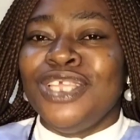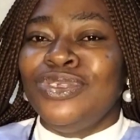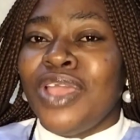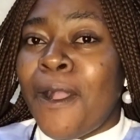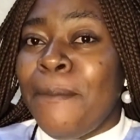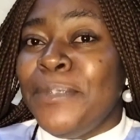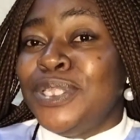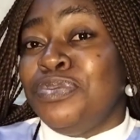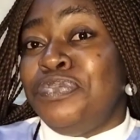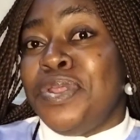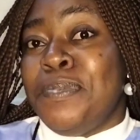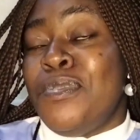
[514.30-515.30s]
It will help me to
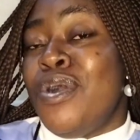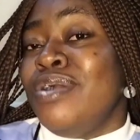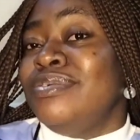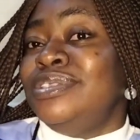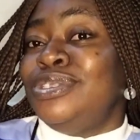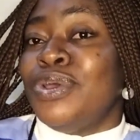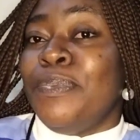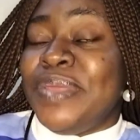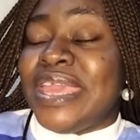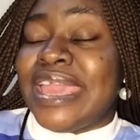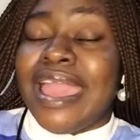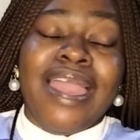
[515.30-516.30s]
bring more good
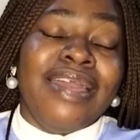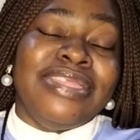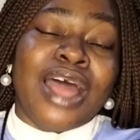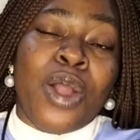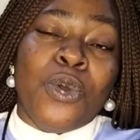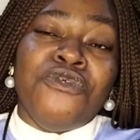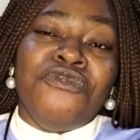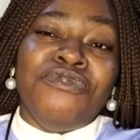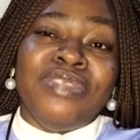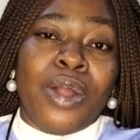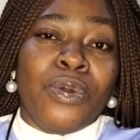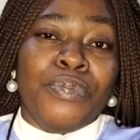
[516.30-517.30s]
topic that
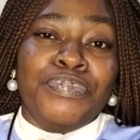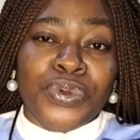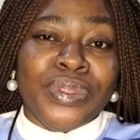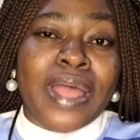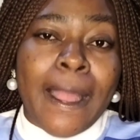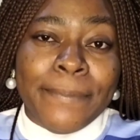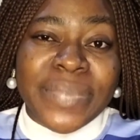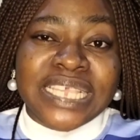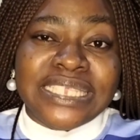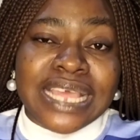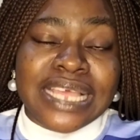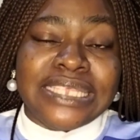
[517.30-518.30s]
will build our
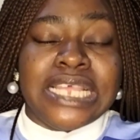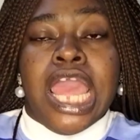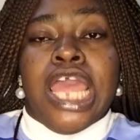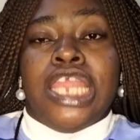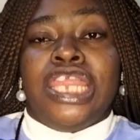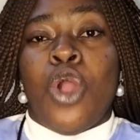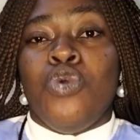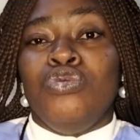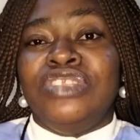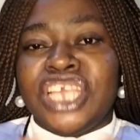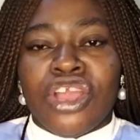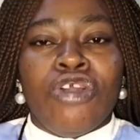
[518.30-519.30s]
business, that
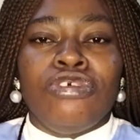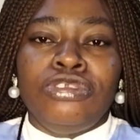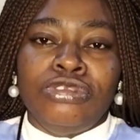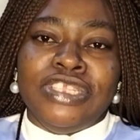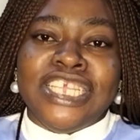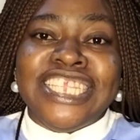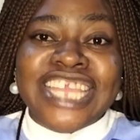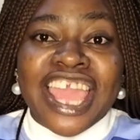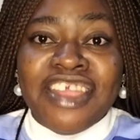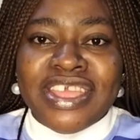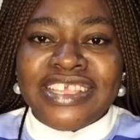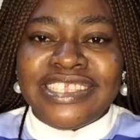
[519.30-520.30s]
will take us to the
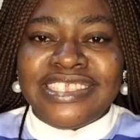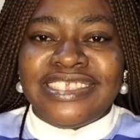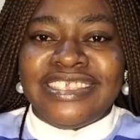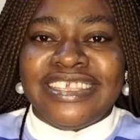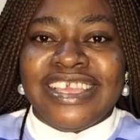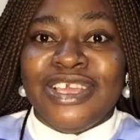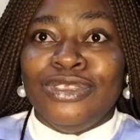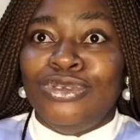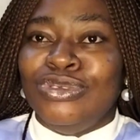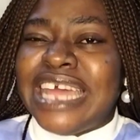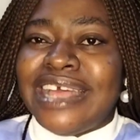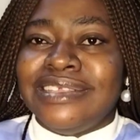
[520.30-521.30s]
nearest
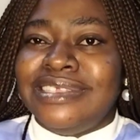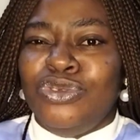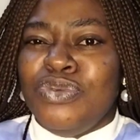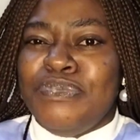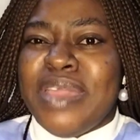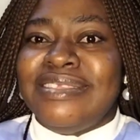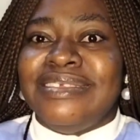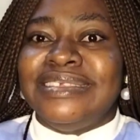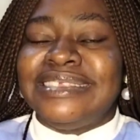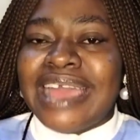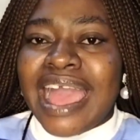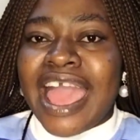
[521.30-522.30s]
to that. It will make the
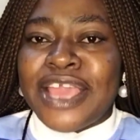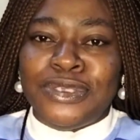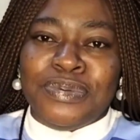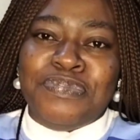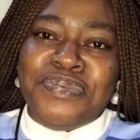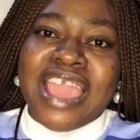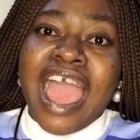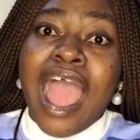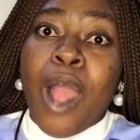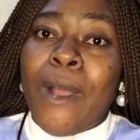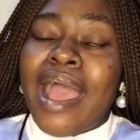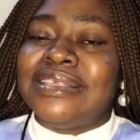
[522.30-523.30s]
sky to be
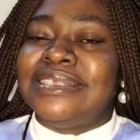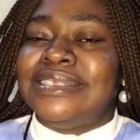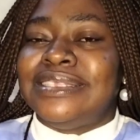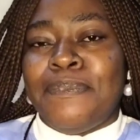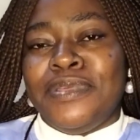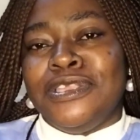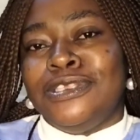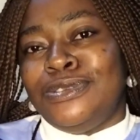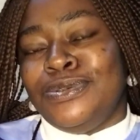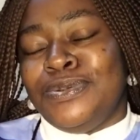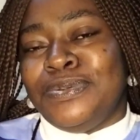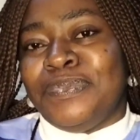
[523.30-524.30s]
our stepping
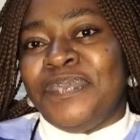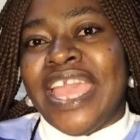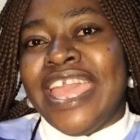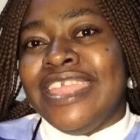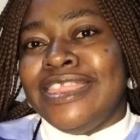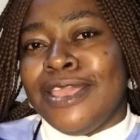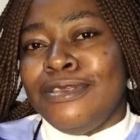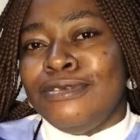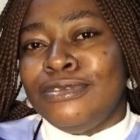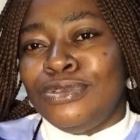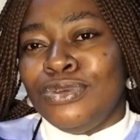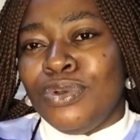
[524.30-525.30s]
stone. Thank
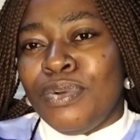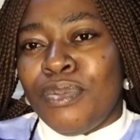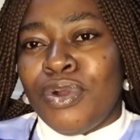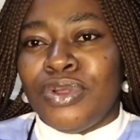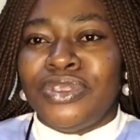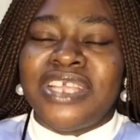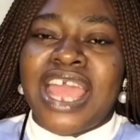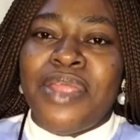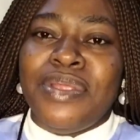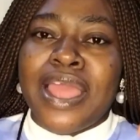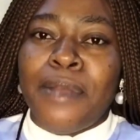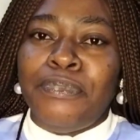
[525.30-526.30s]
you so much. I
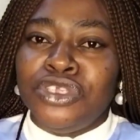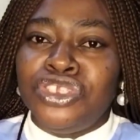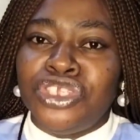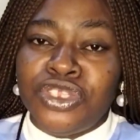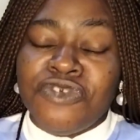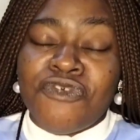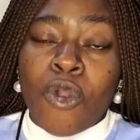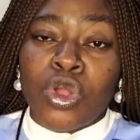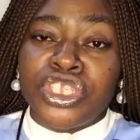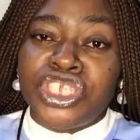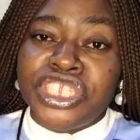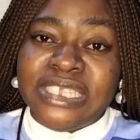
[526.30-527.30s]
really appreciate you for
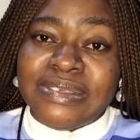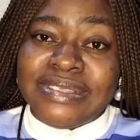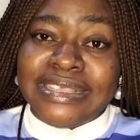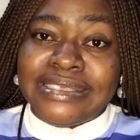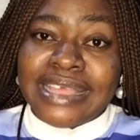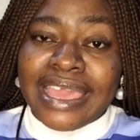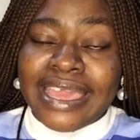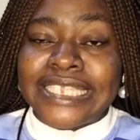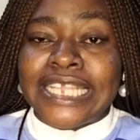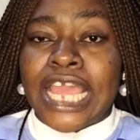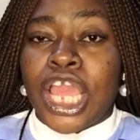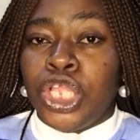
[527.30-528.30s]
watching till this
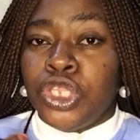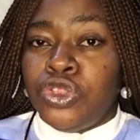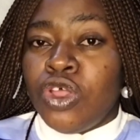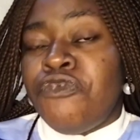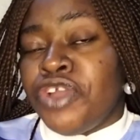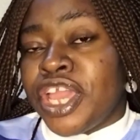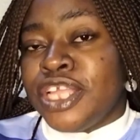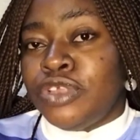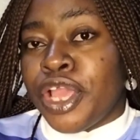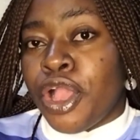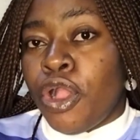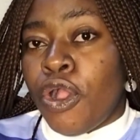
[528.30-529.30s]
end. Don't forget
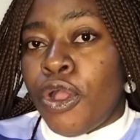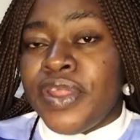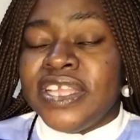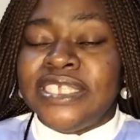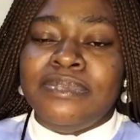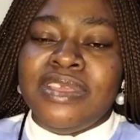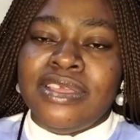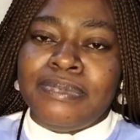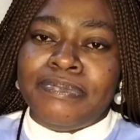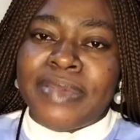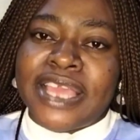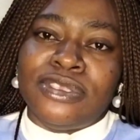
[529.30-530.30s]
to encourage
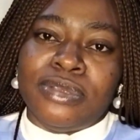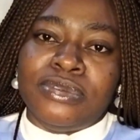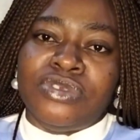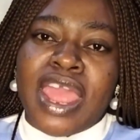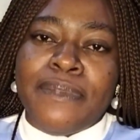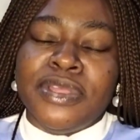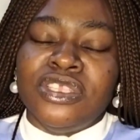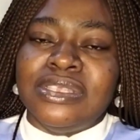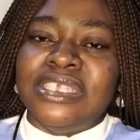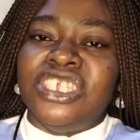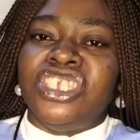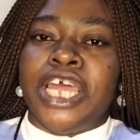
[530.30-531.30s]
me by subscribing to
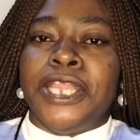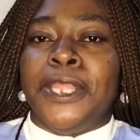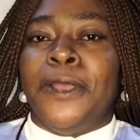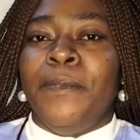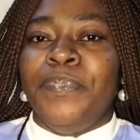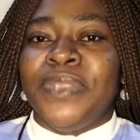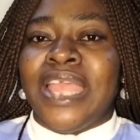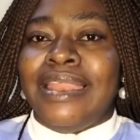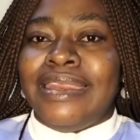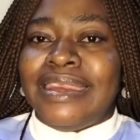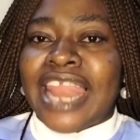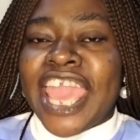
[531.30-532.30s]
this channel,
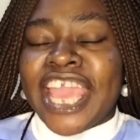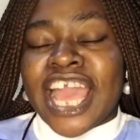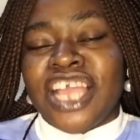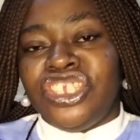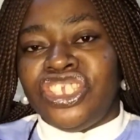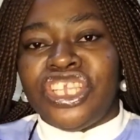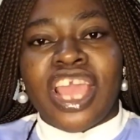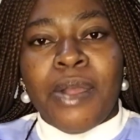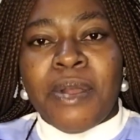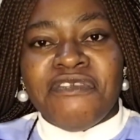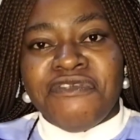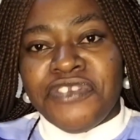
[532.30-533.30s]
like and share
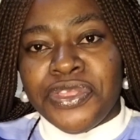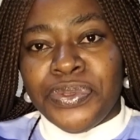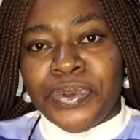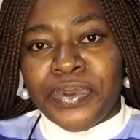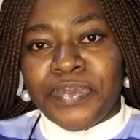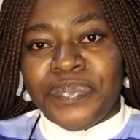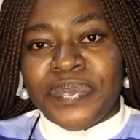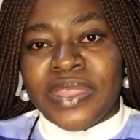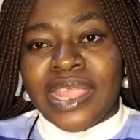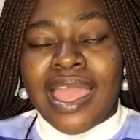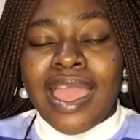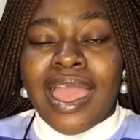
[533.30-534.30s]
our video.
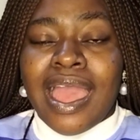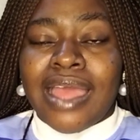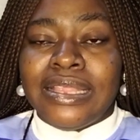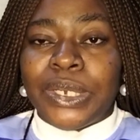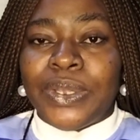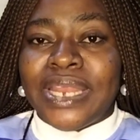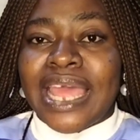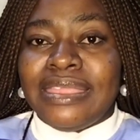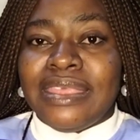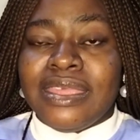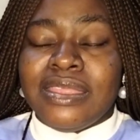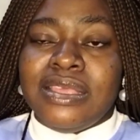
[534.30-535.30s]
And another
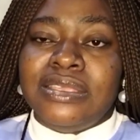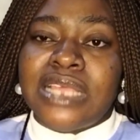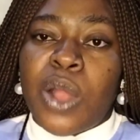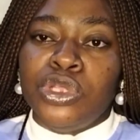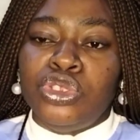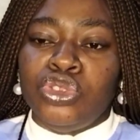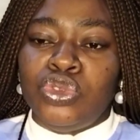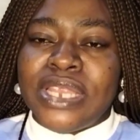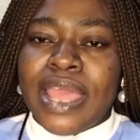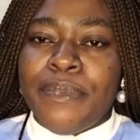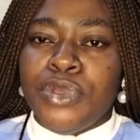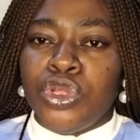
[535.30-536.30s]
thing is, I want you to
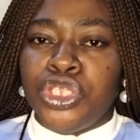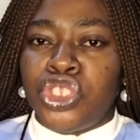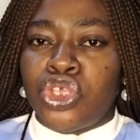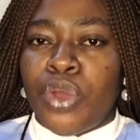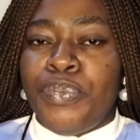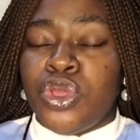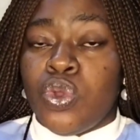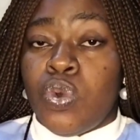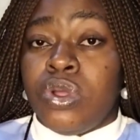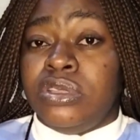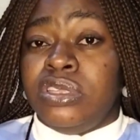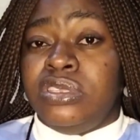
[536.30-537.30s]
let me know the topic you
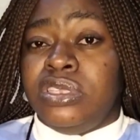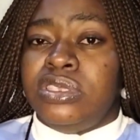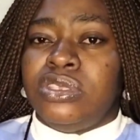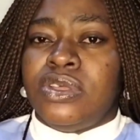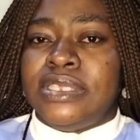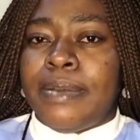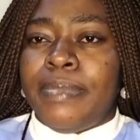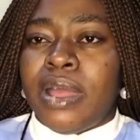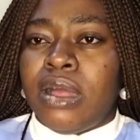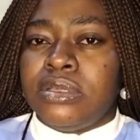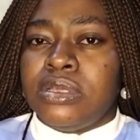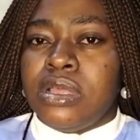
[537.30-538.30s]
want us to discuss
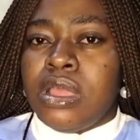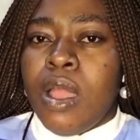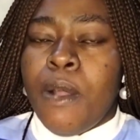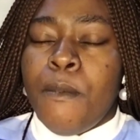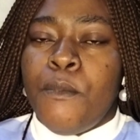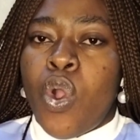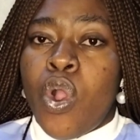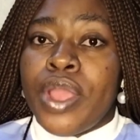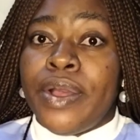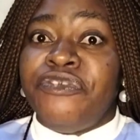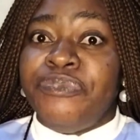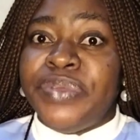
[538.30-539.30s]
about. More
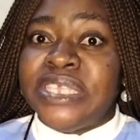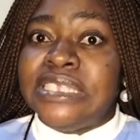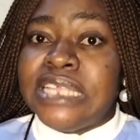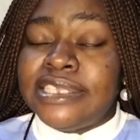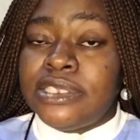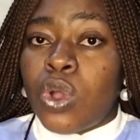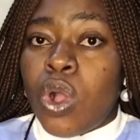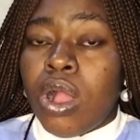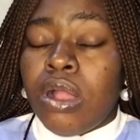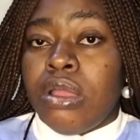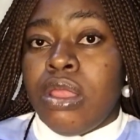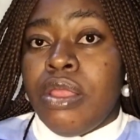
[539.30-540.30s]
of business
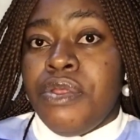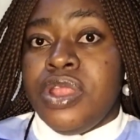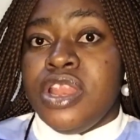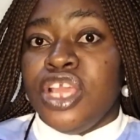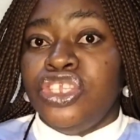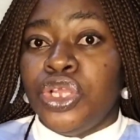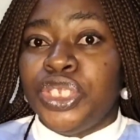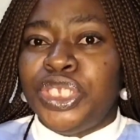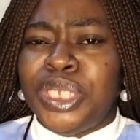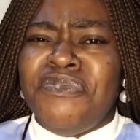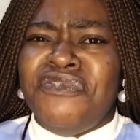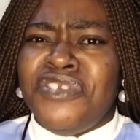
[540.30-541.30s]
talk,
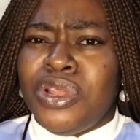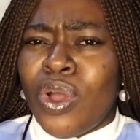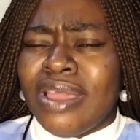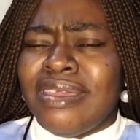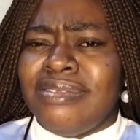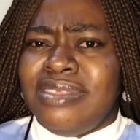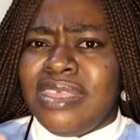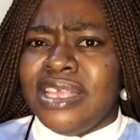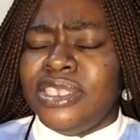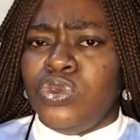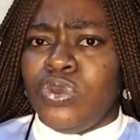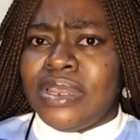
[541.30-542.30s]
relationship, vlogging, the
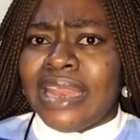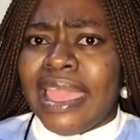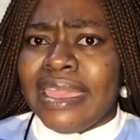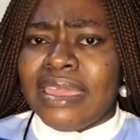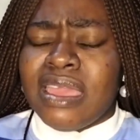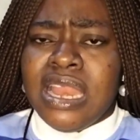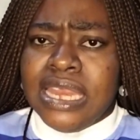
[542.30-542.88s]
things you like.